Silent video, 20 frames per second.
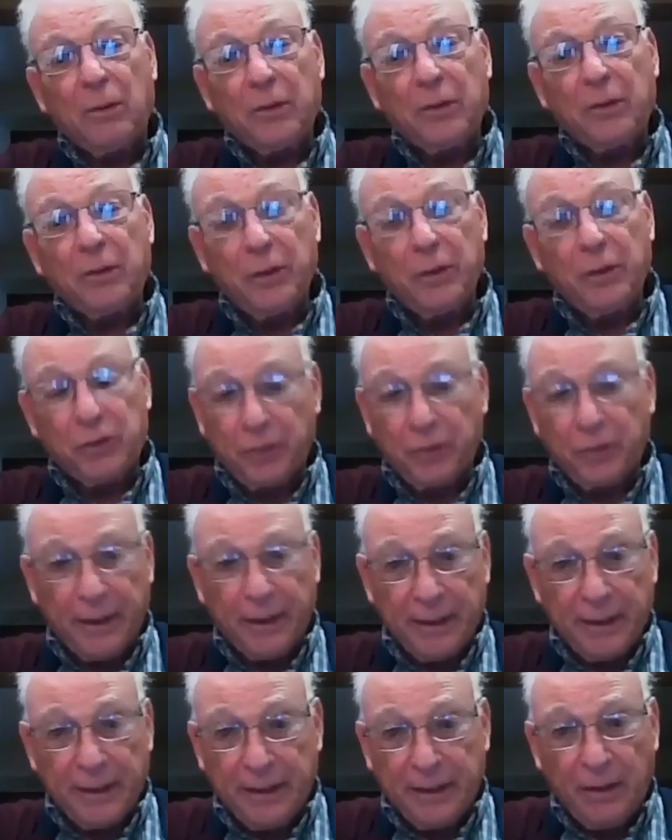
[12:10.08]
you
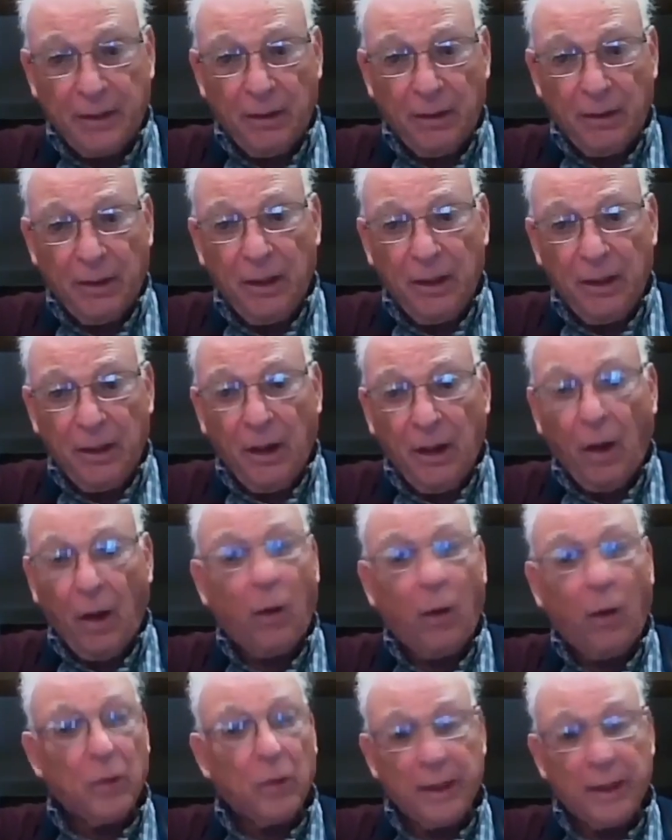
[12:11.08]
treated
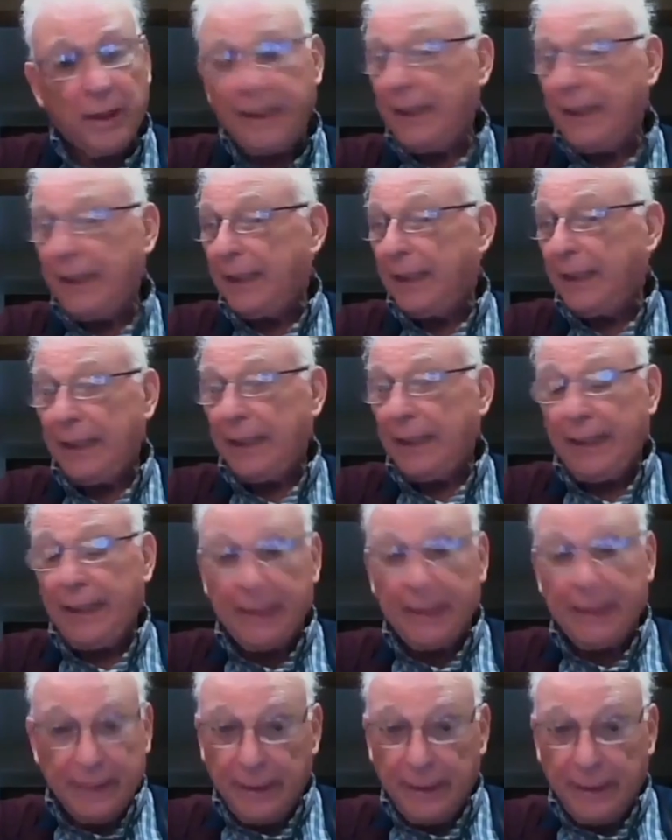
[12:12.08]
only
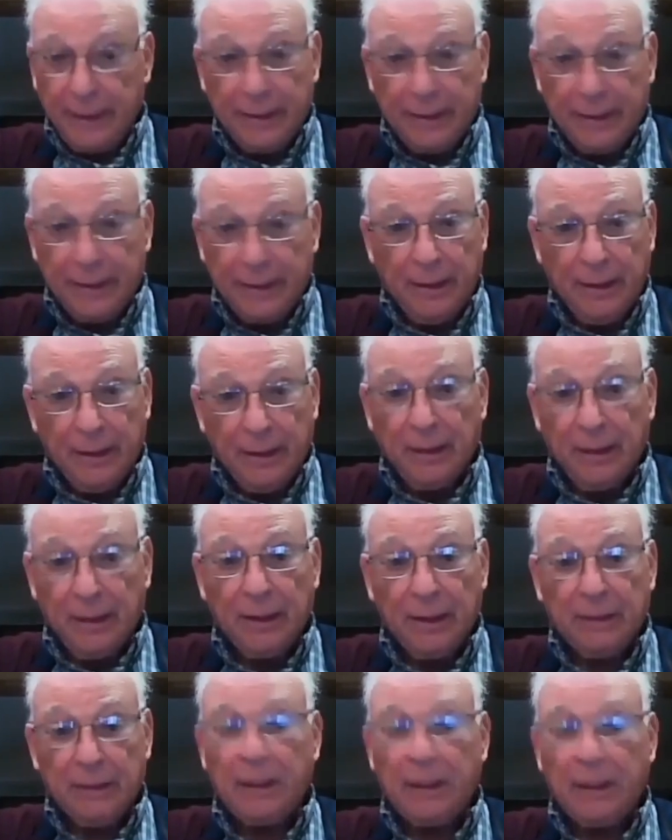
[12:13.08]
Indian,
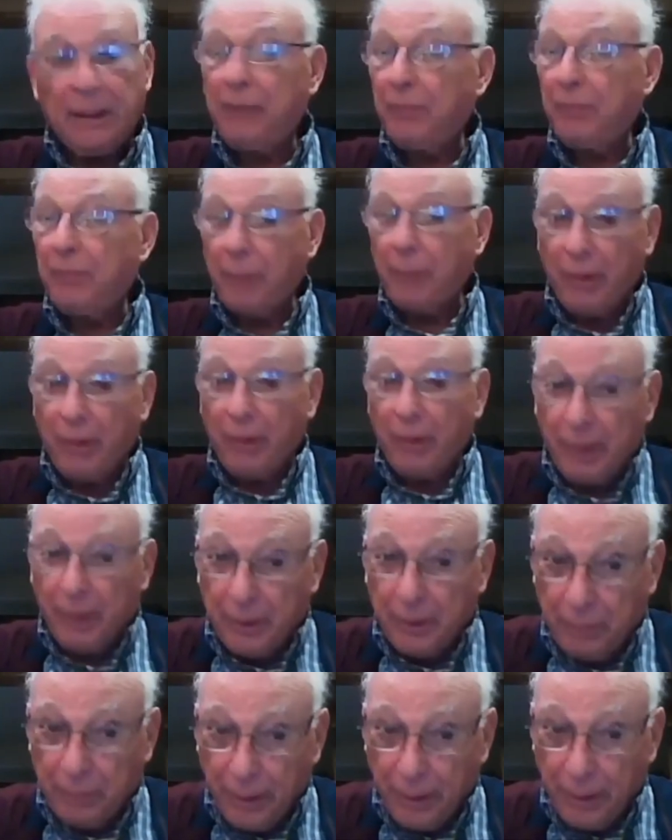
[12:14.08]
Native American
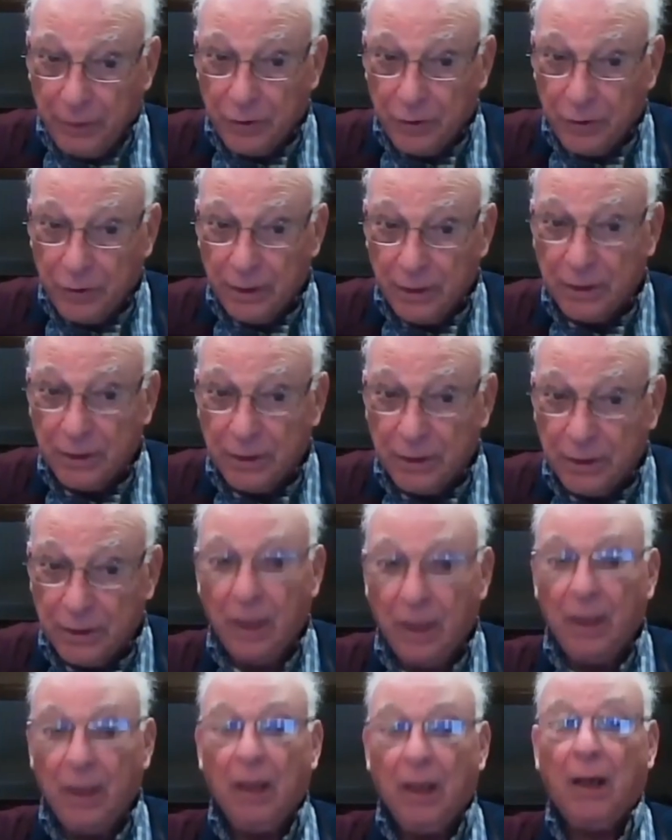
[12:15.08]
patients.
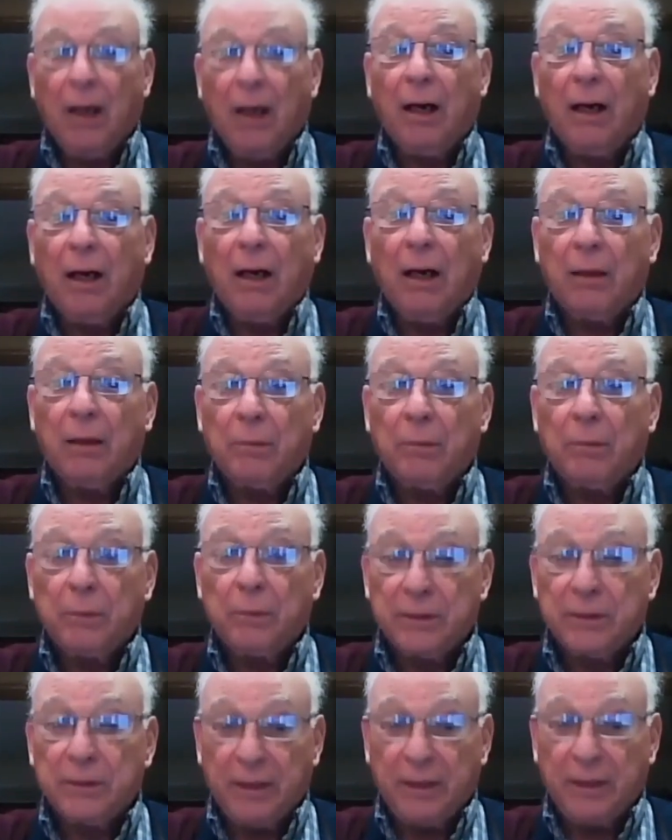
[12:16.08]

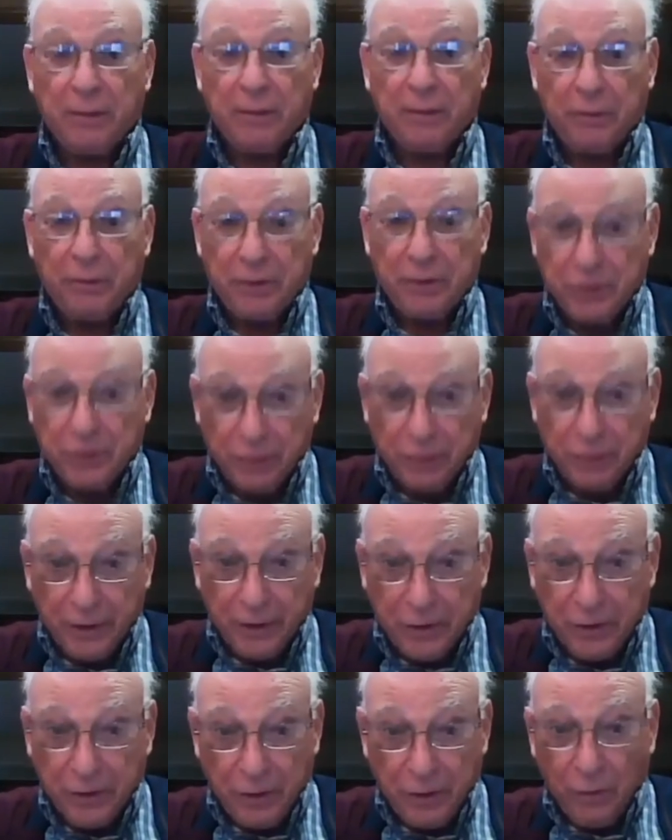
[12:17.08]
Was there a
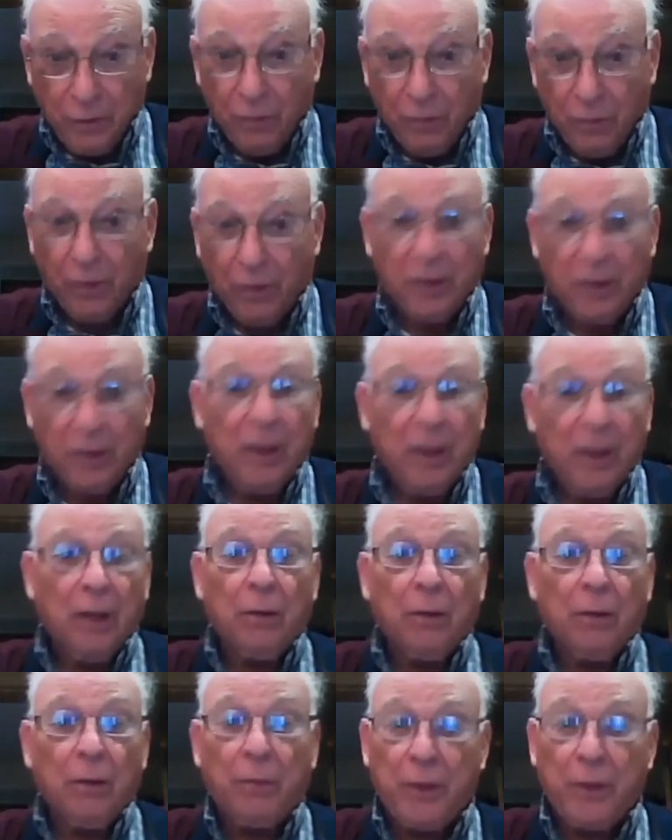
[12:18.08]
restriction, or
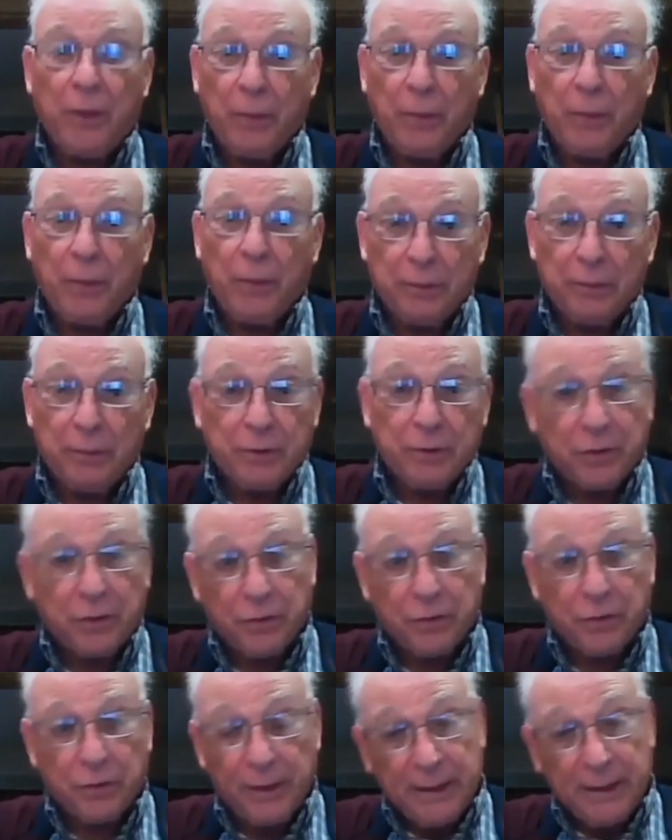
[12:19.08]
were you able to
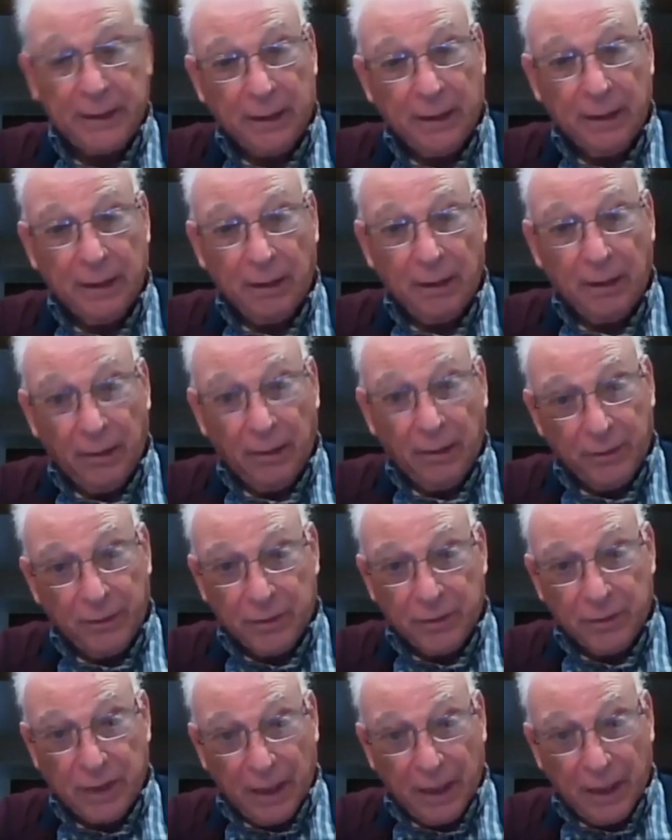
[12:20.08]
treat
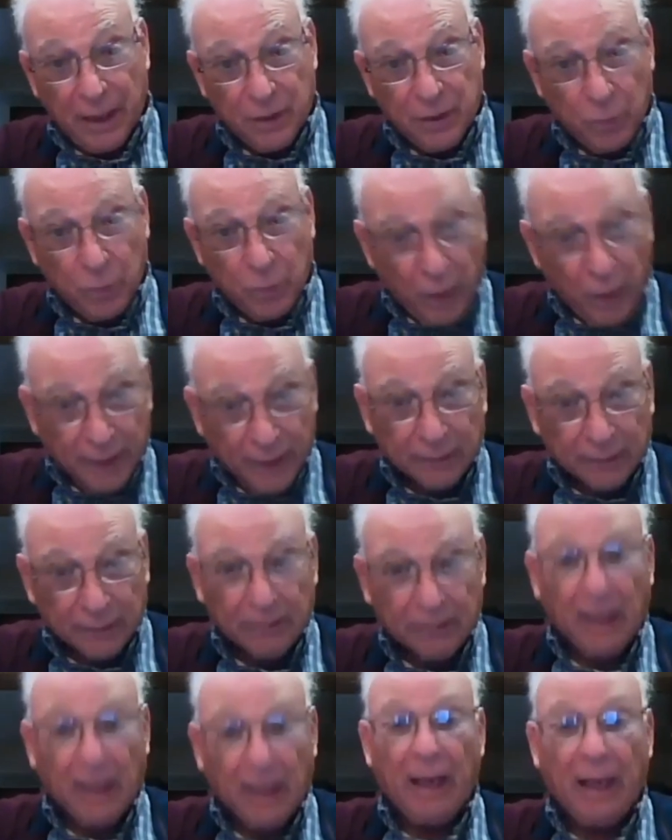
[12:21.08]
others as well?
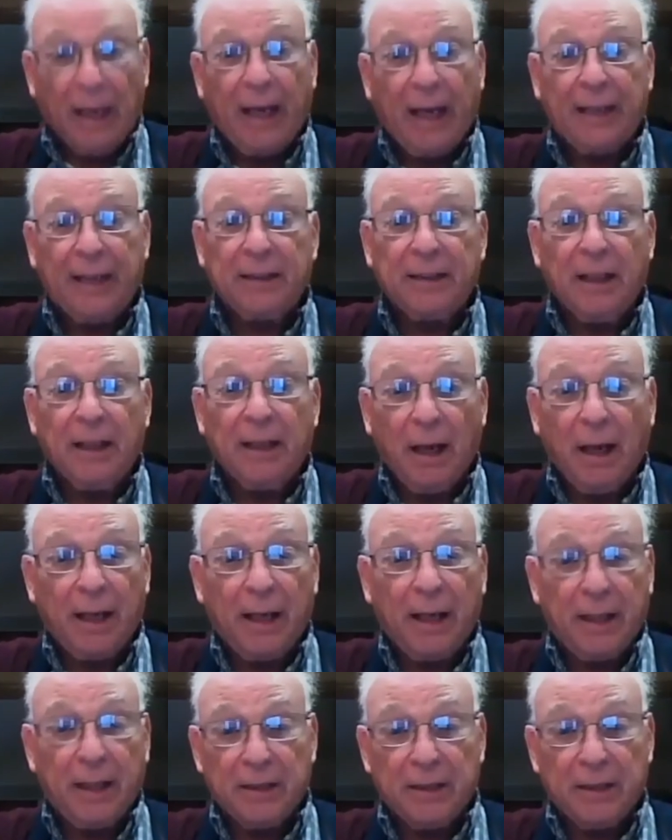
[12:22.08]
And I
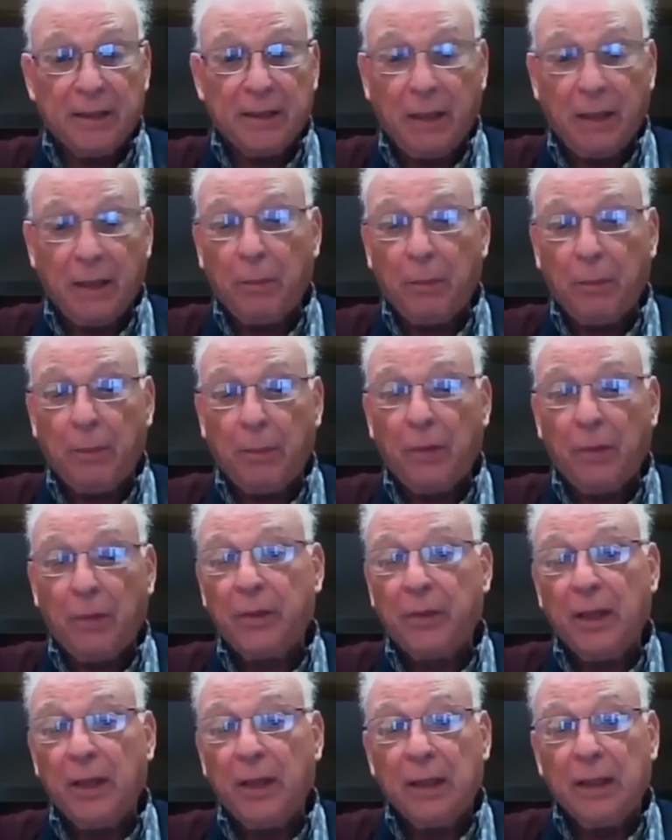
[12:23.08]
guess they were both
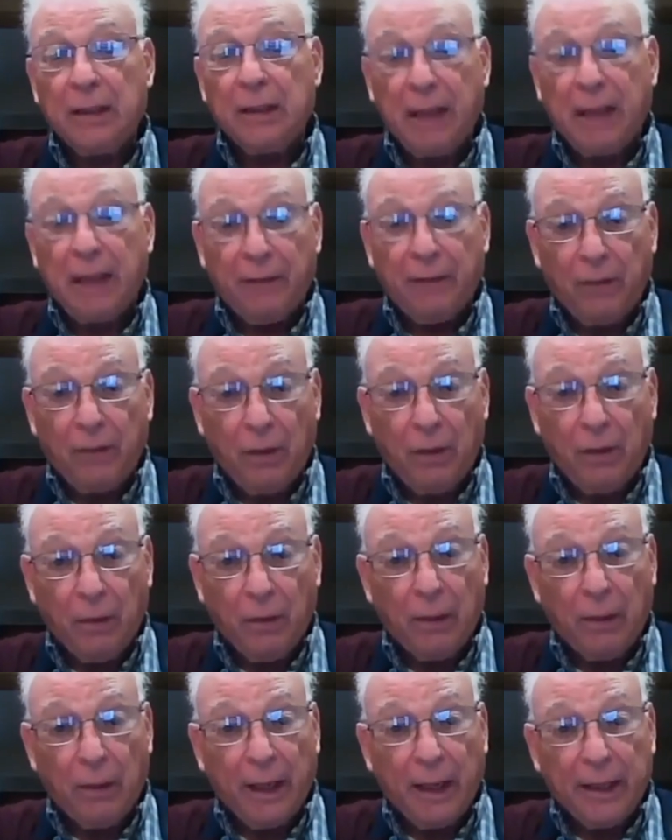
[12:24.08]
Navajo
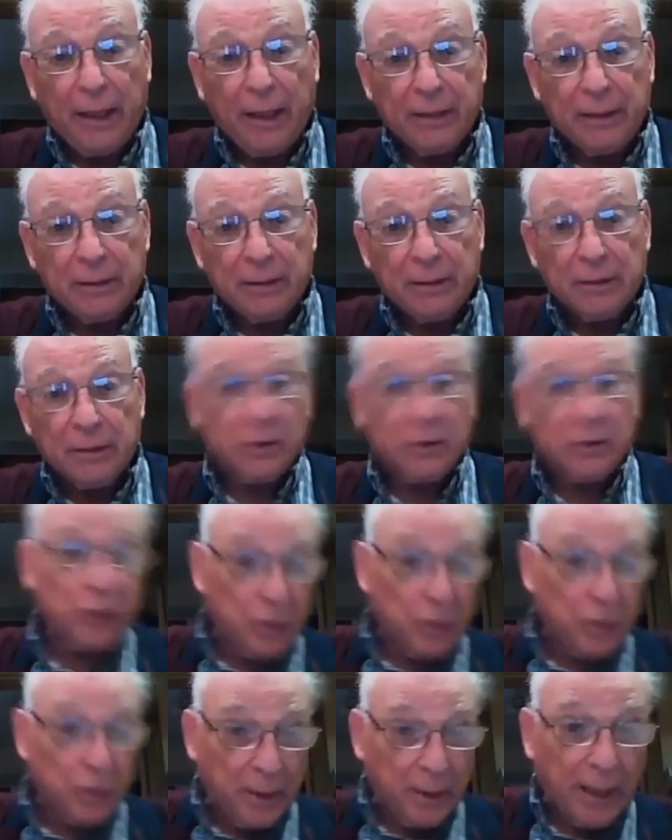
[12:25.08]
and
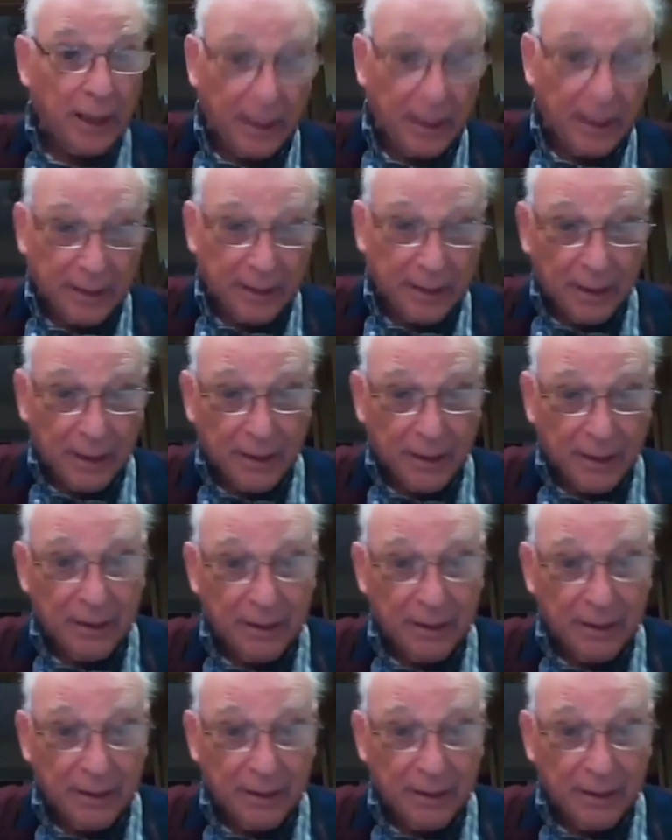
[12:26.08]
Zuni, I think.